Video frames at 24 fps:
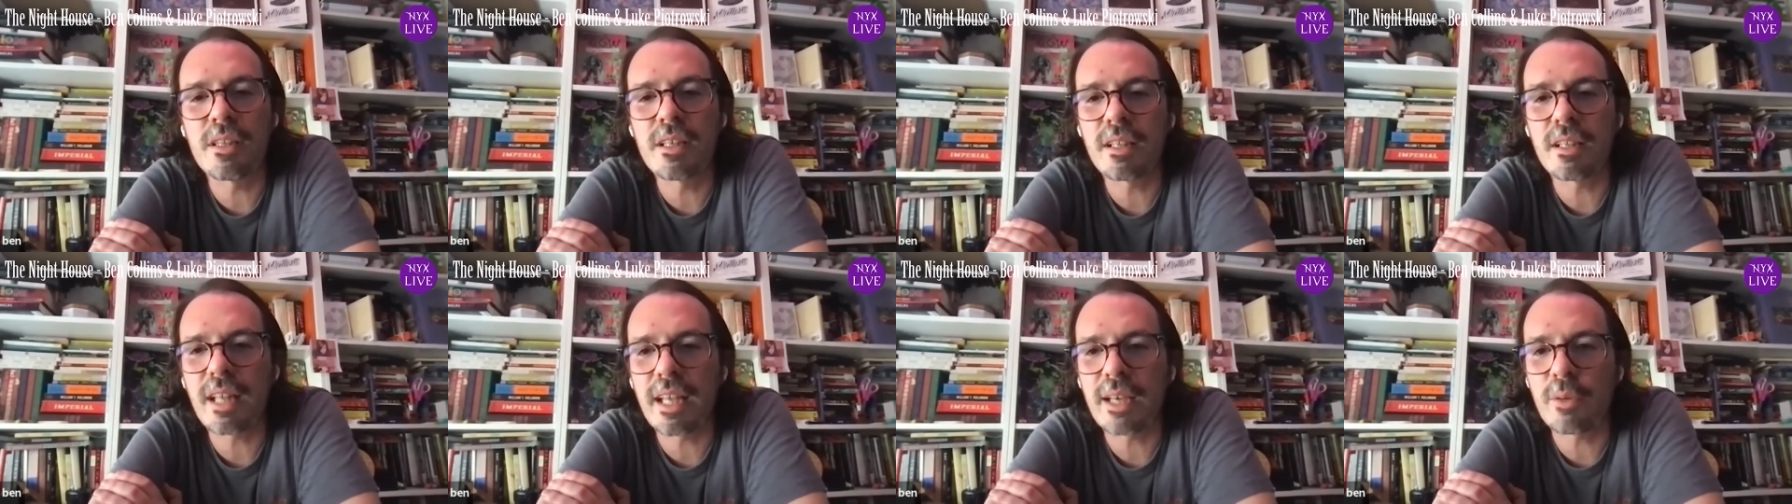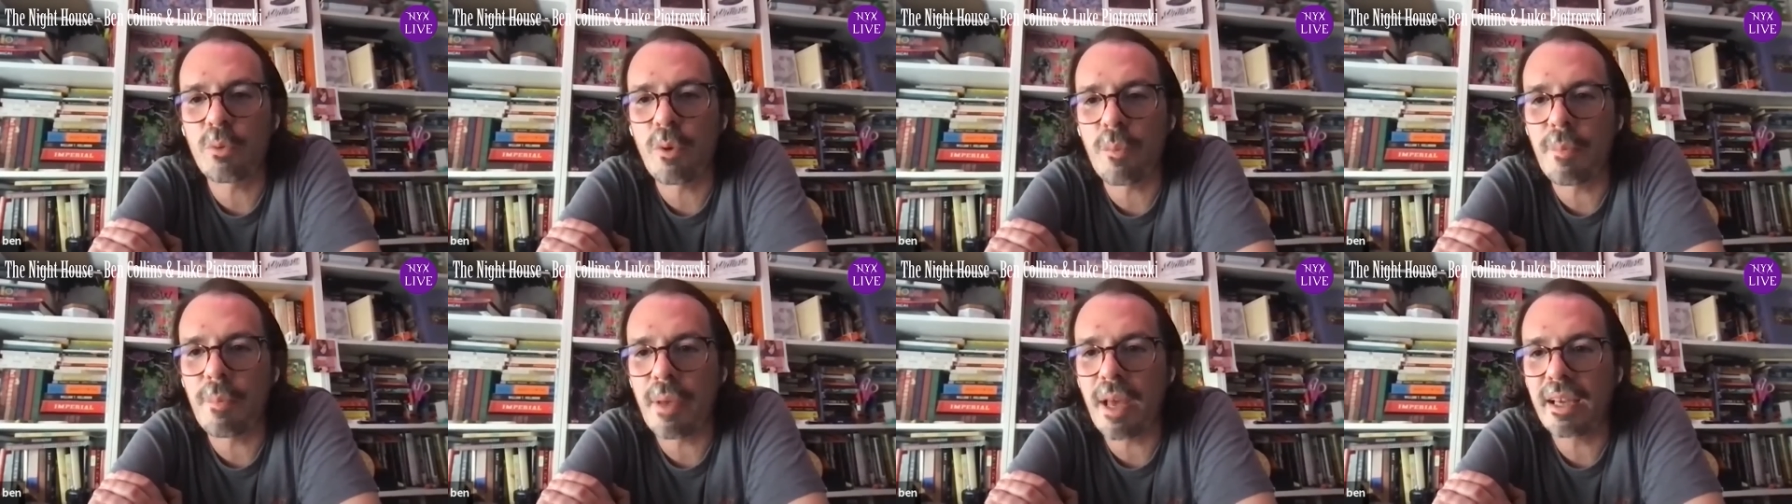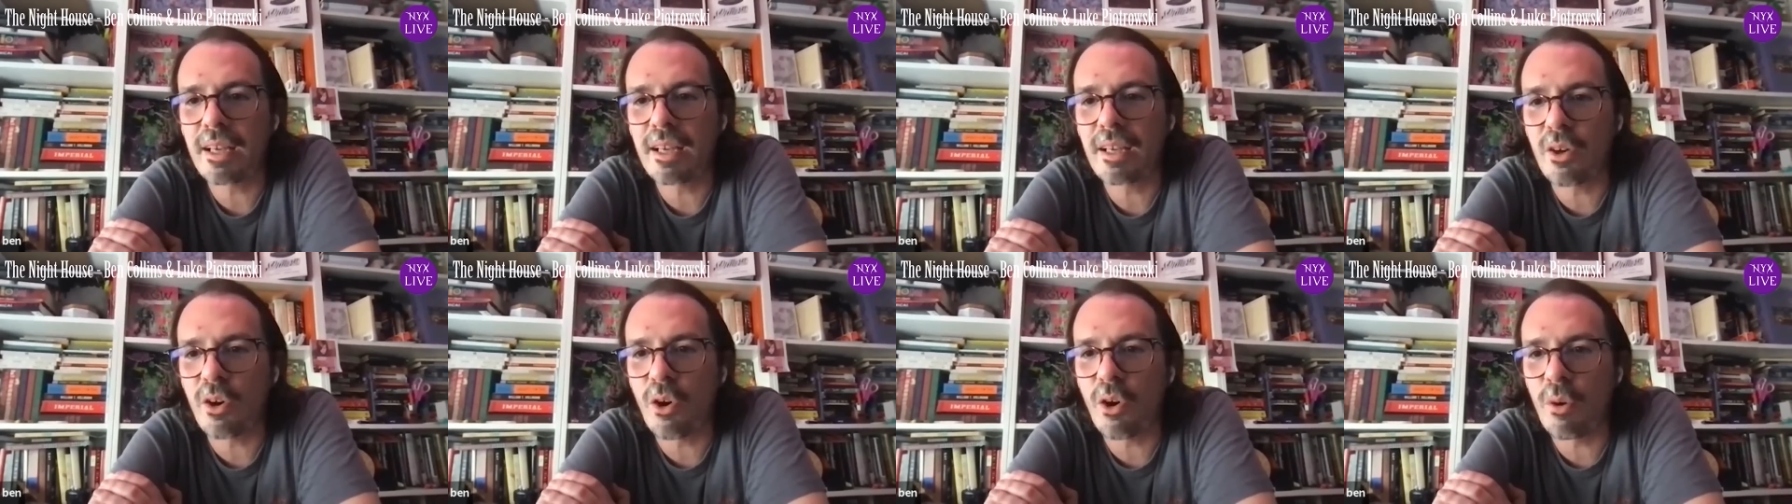I like the
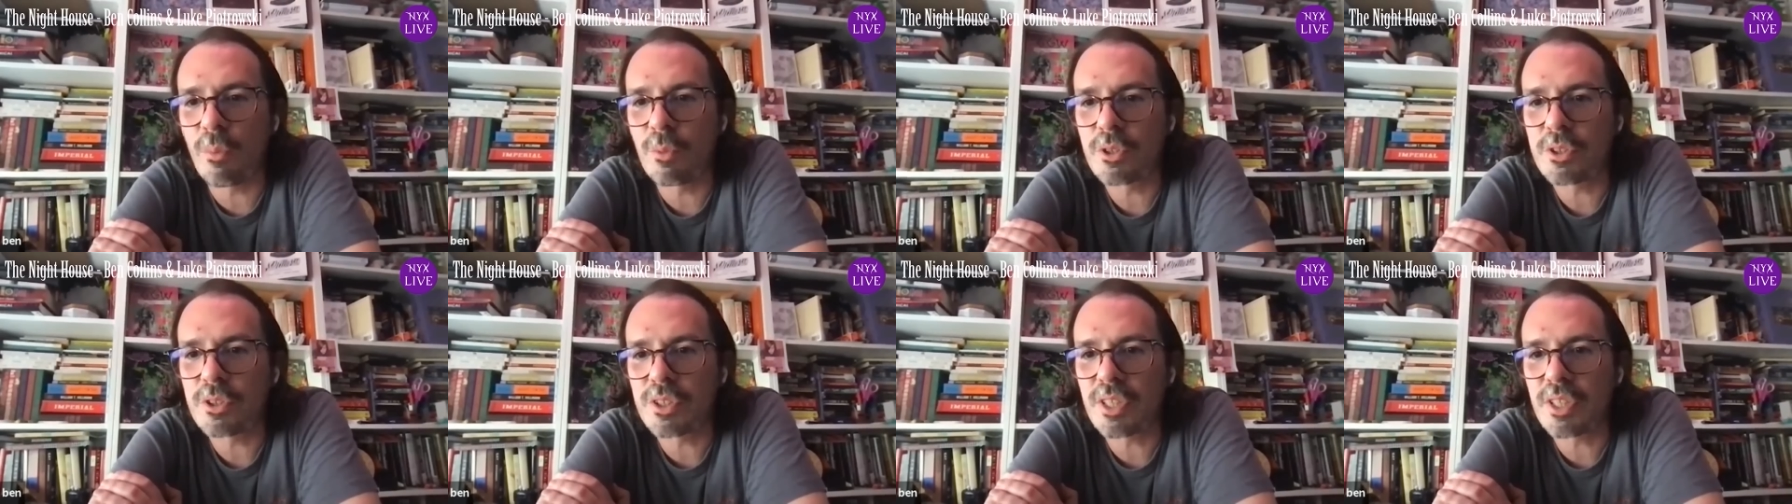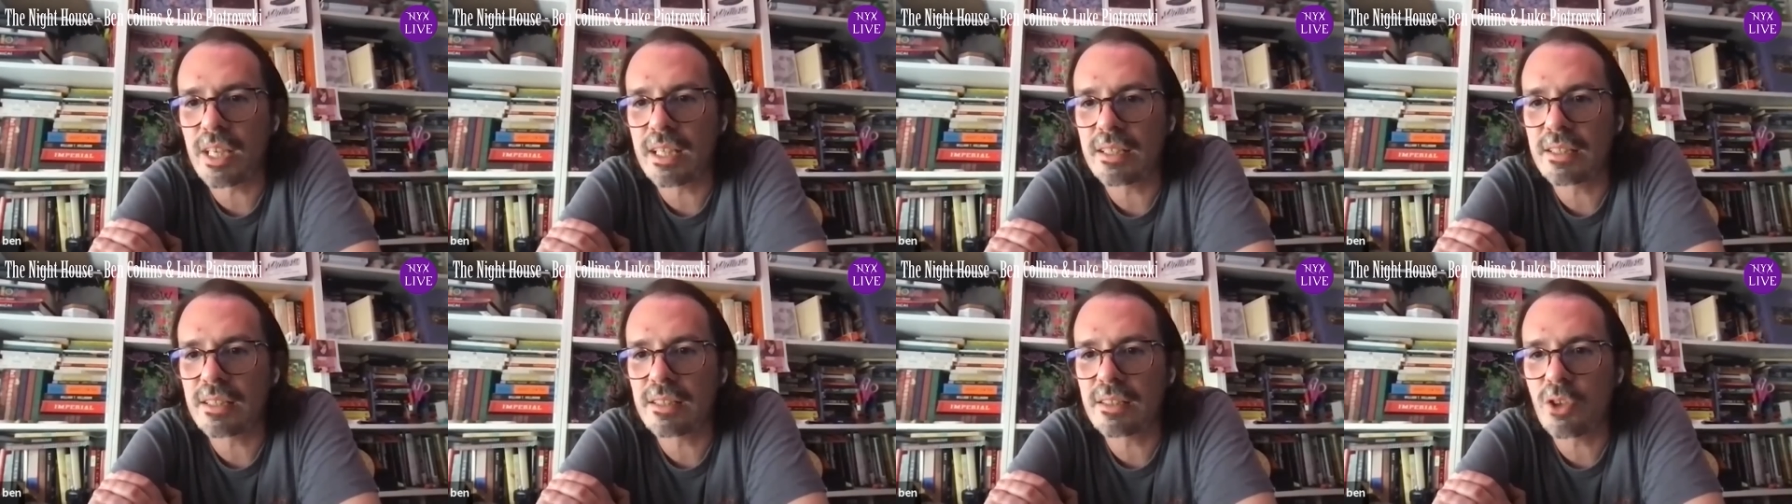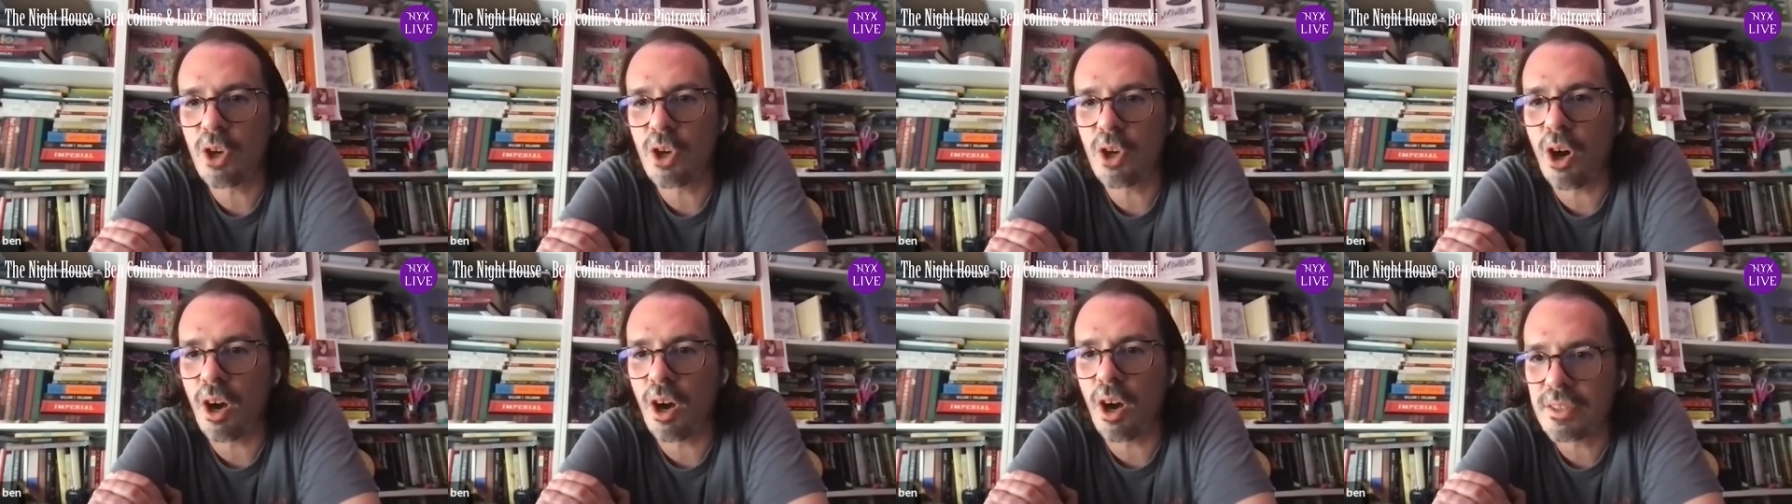idea that he would be at
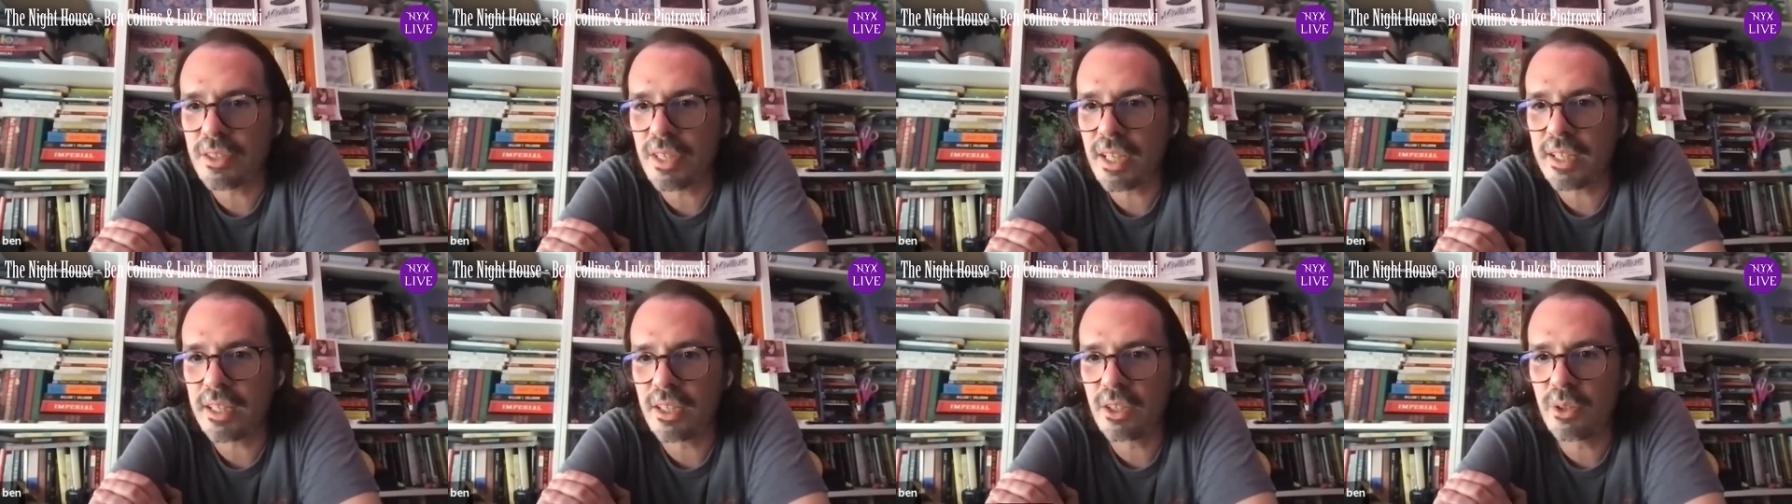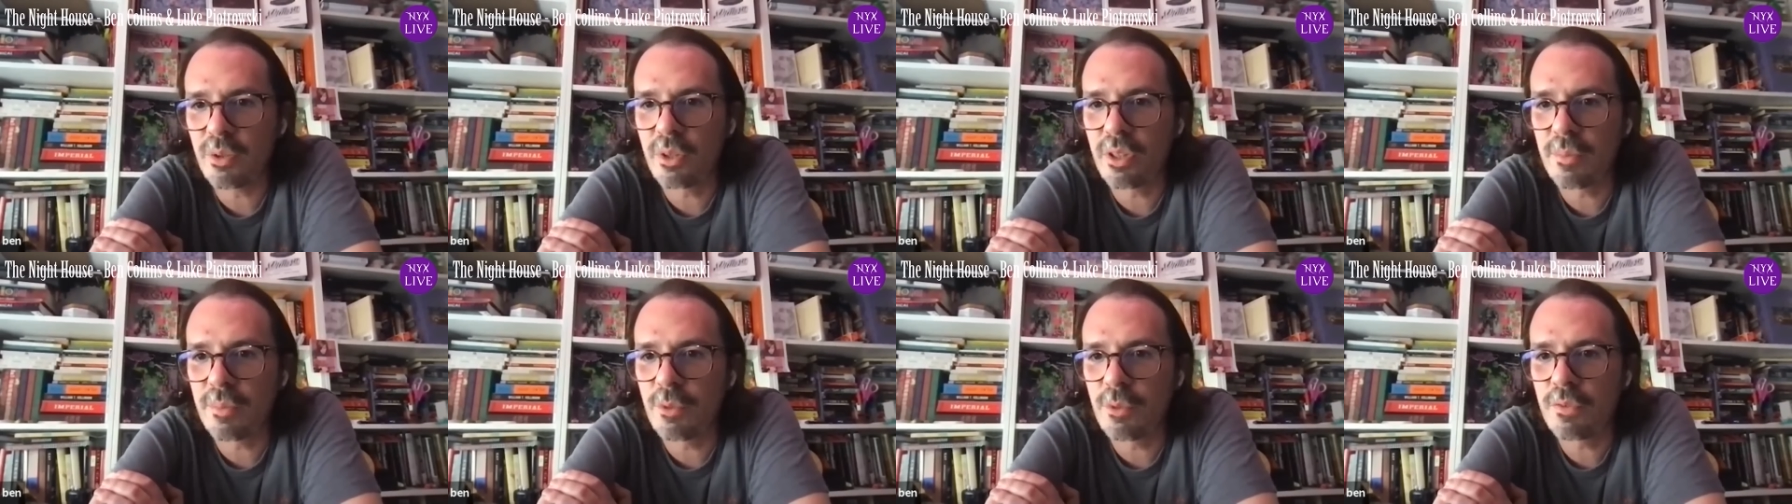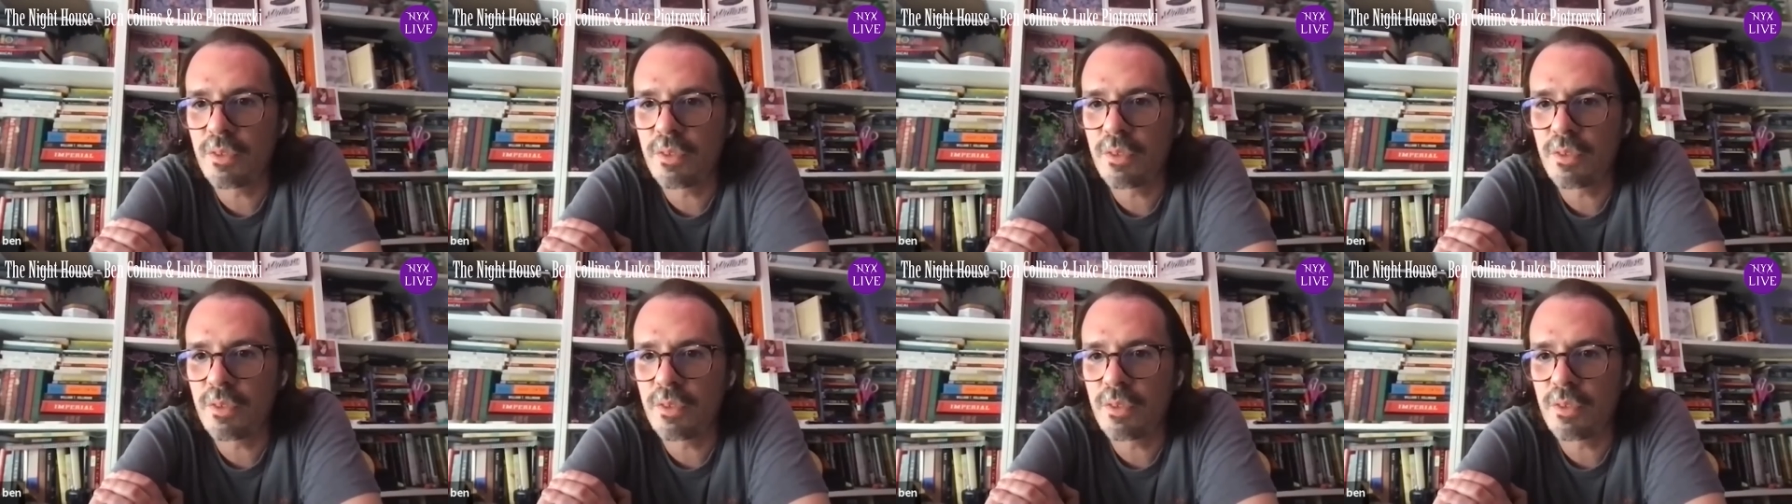a Waffle House,